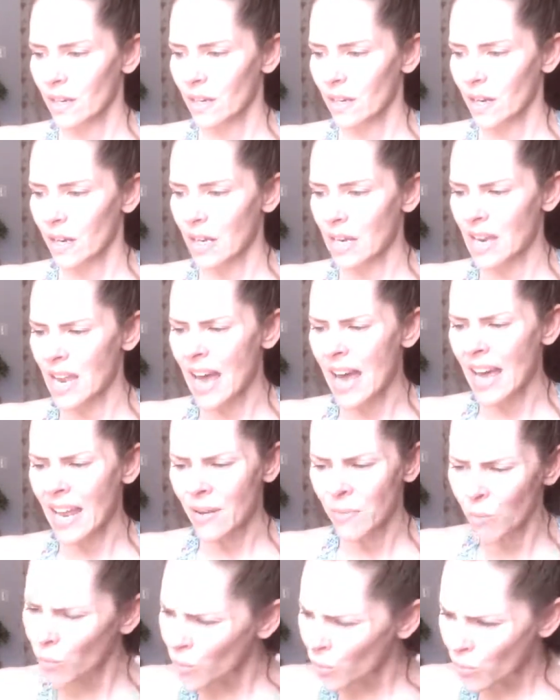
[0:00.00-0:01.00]

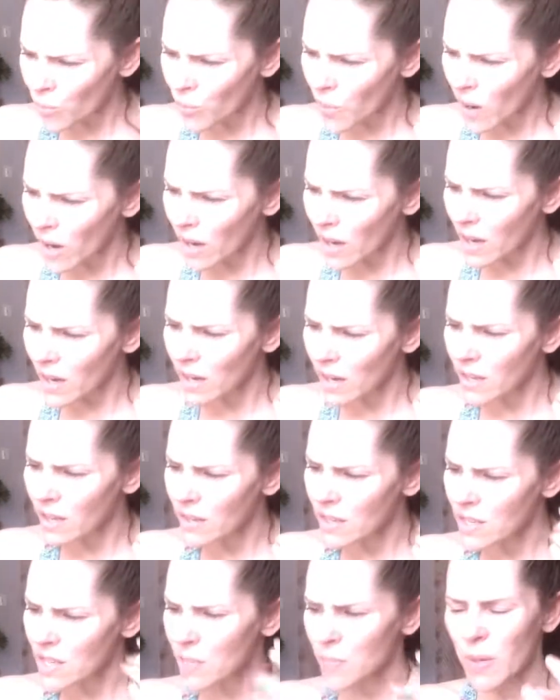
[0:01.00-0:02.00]
and
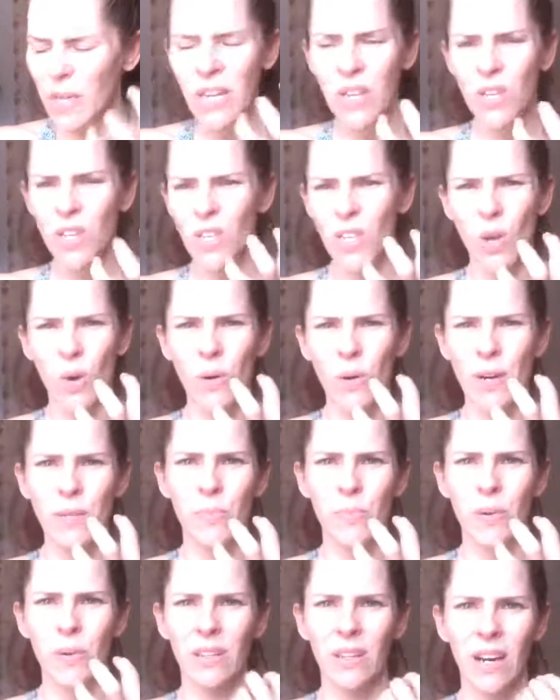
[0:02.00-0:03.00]
spinach has always
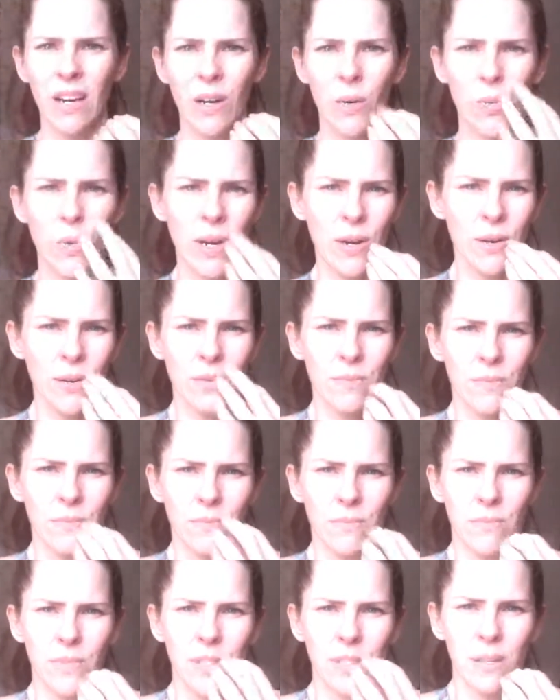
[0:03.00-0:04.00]
been kind of weird
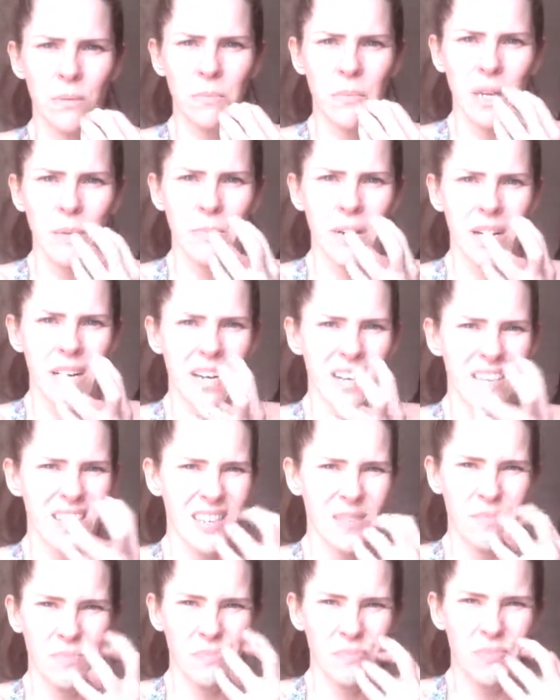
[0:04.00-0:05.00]
to me
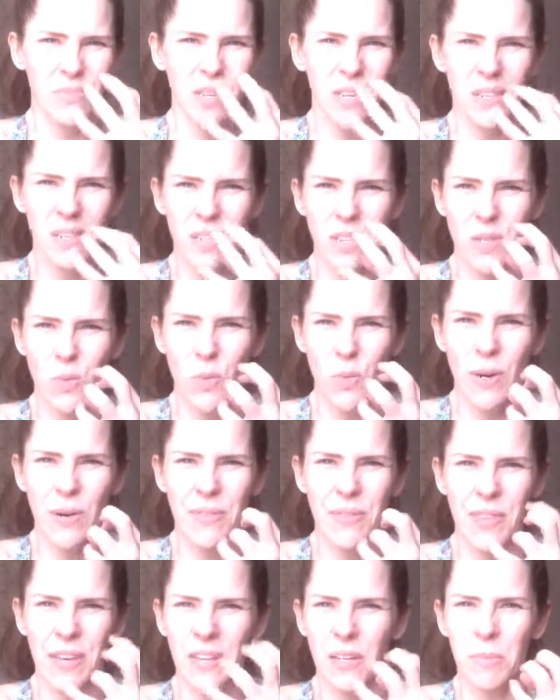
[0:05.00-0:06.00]
because it does this
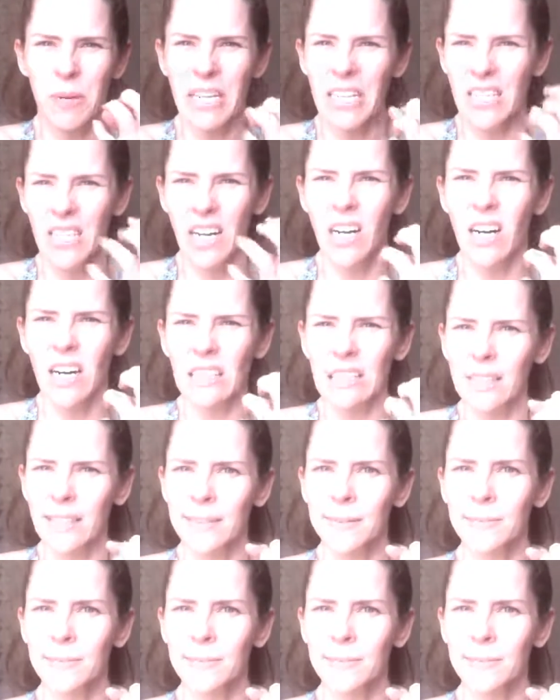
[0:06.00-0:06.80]
weird thing to my tongue.